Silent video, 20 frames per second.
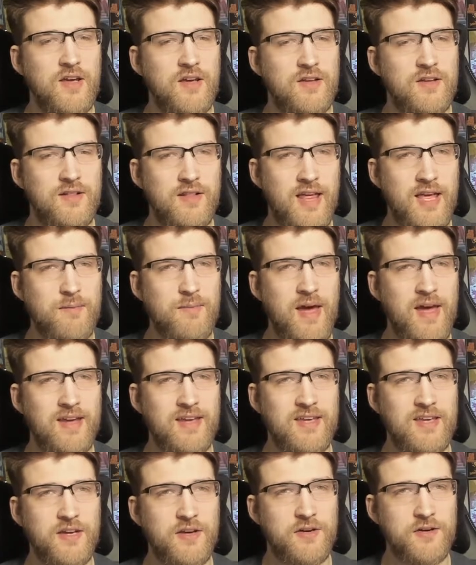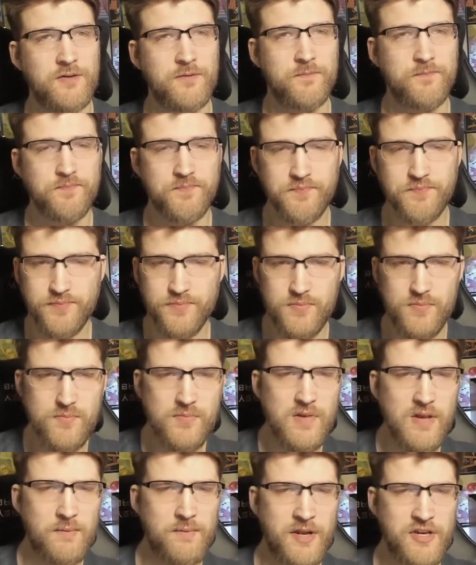lay back here,
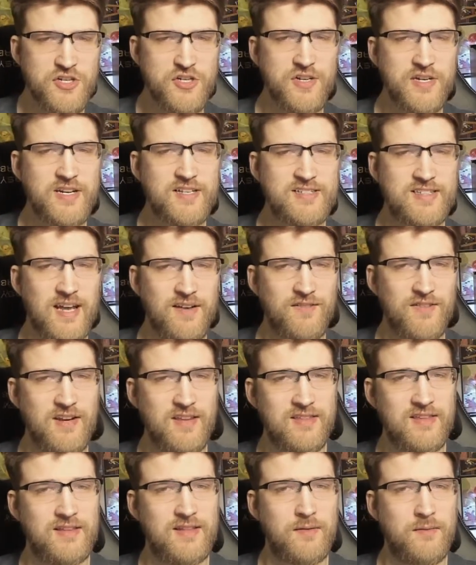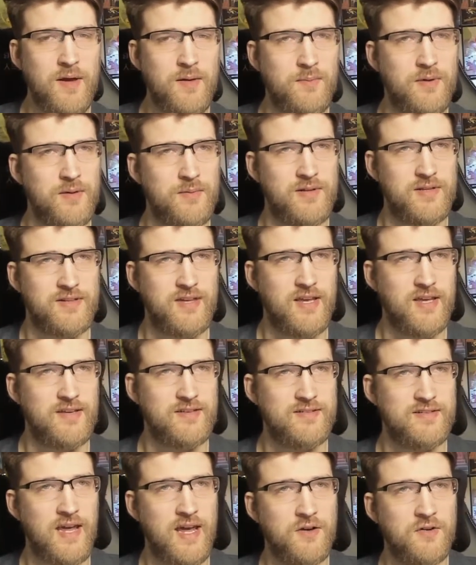make sure he doesn't have anything that might be able to take
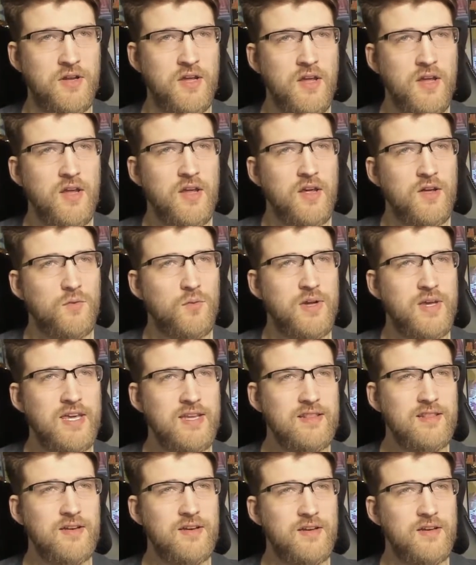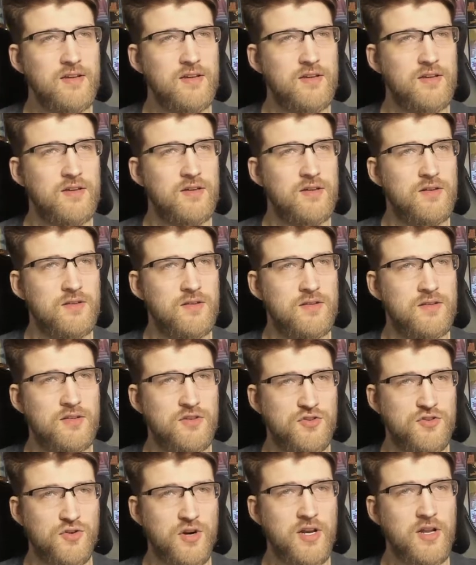us down. We get the
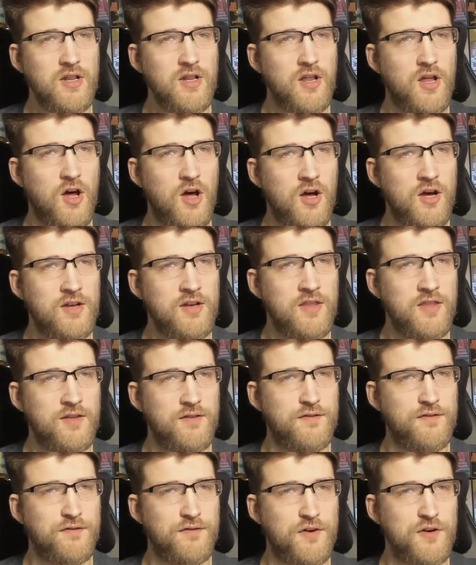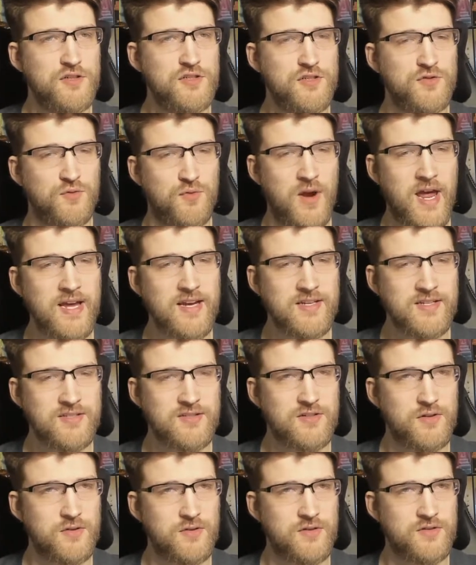drill on the first Rex,
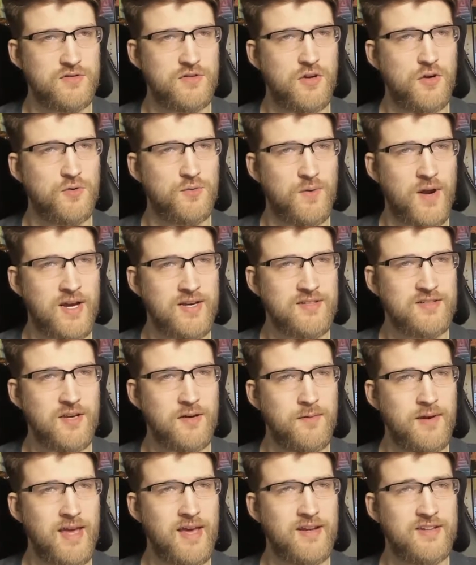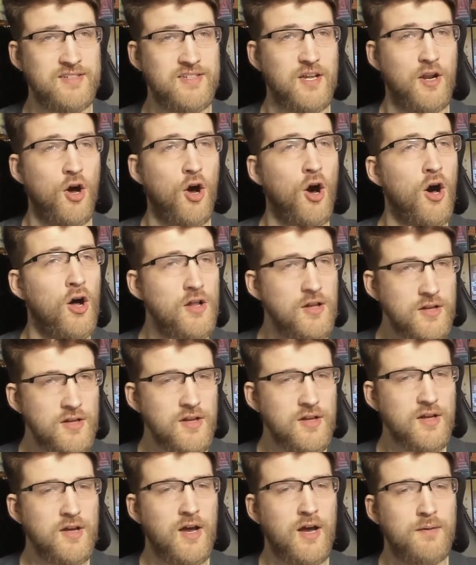so there's no Rex coming at us at all,
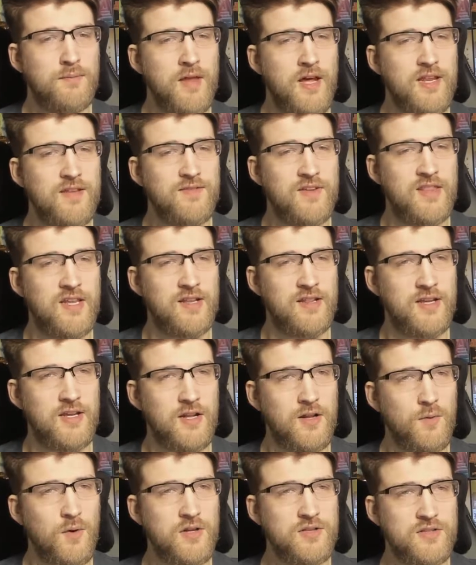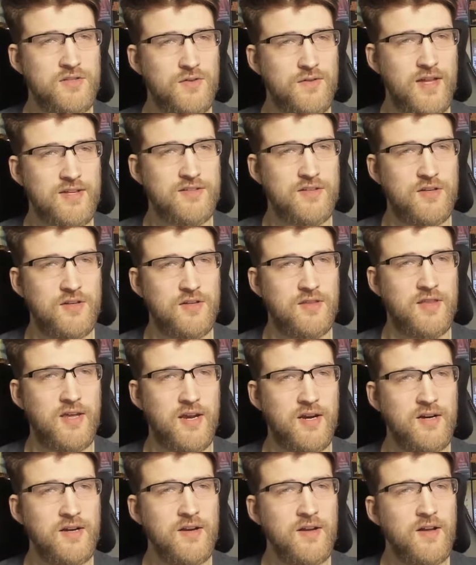not even the little one, so that's good there.